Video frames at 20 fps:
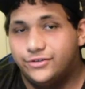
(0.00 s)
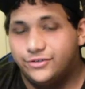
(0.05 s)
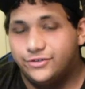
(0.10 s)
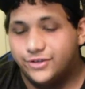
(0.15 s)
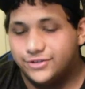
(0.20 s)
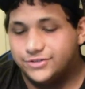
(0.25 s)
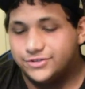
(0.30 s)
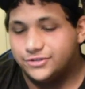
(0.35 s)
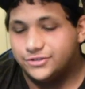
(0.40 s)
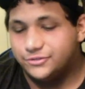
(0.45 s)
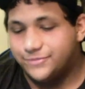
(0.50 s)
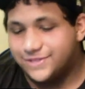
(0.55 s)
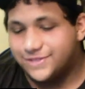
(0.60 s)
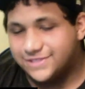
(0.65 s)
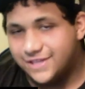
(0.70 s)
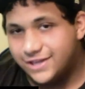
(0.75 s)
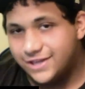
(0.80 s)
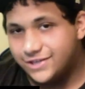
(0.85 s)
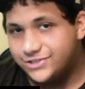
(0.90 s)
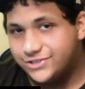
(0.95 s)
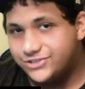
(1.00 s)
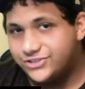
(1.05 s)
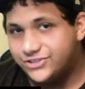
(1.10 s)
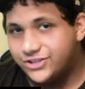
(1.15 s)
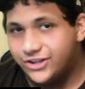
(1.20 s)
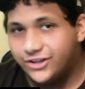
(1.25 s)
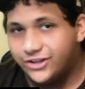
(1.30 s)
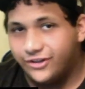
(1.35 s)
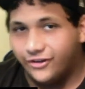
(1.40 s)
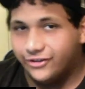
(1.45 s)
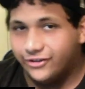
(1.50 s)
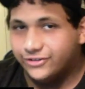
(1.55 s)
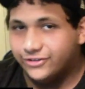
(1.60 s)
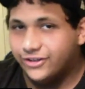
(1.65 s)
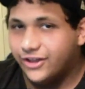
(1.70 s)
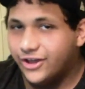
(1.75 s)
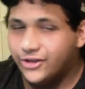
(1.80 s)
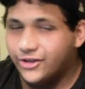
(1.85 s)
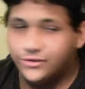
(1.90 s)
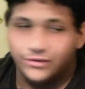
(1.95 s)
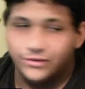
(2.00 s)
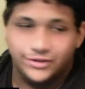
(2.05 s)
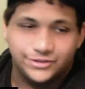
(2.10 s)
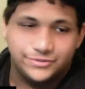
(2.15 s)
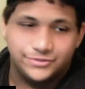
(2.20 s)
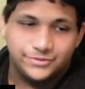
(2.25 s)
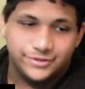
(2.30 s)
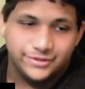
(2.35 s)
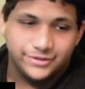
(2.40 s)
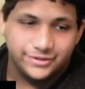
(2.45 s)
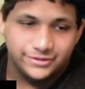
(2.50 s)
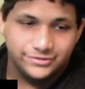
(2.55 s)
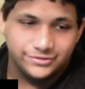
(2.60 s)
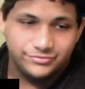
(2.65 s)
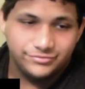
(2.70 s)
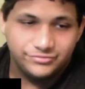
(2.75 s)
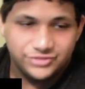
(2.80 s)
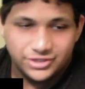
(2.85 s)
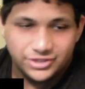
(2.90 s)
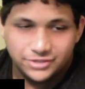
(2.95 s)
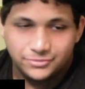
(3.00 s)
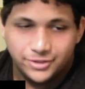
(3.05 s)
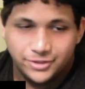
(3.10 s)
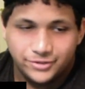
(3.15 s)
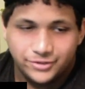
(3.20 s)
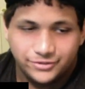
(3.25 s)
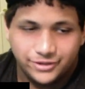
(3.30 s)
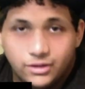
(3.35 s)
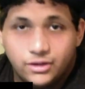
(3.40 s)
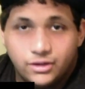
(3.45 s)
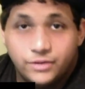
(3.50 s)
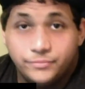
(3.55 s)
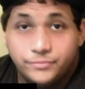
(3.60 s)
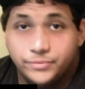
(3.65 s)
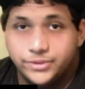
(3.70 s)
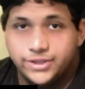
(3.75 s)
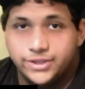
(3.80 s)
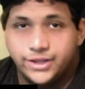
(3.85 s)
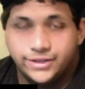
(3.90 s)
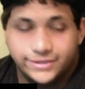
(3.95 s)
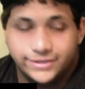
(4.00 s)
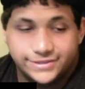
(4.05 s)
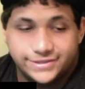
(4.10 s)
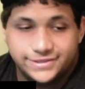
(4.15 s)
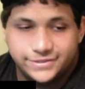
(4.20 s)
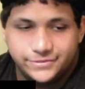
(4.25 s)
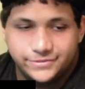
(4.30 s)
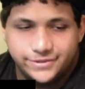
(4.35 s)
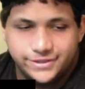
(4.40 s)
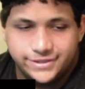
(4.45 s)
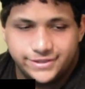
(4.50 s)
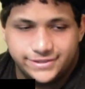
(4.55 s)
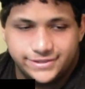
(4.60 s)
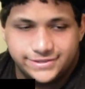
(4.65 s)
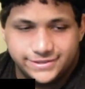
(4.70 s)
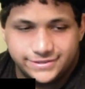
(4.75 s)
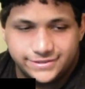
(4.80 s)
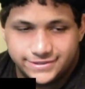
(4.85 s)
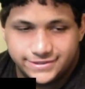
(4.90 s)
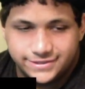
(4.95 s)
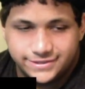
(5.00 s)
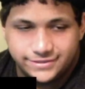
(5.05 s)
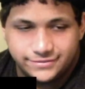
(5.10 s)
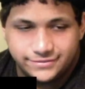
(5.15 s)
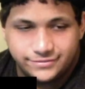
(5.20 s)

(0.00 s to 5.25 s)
guys know him as Headshot online or on Twitter. Check him out there. But yeah, let's see what he sent in.